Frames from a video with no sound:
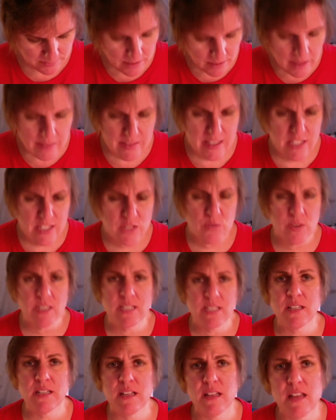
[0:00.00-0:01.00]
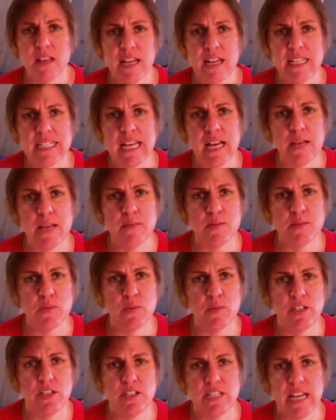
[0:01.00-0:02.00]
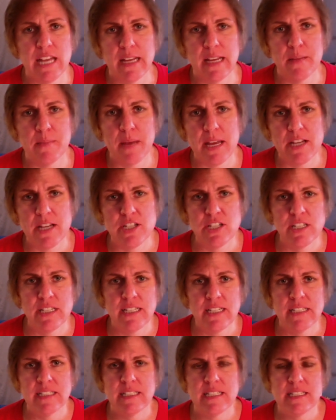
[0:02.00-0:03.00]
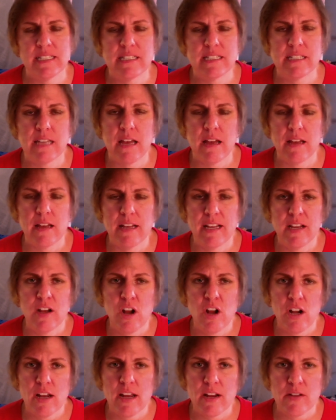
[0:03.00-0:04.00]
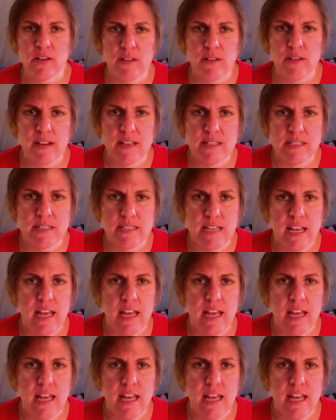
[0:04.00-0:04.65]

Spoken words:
That's the reason a lot of times when you take a patient in that's in cardiac arrest,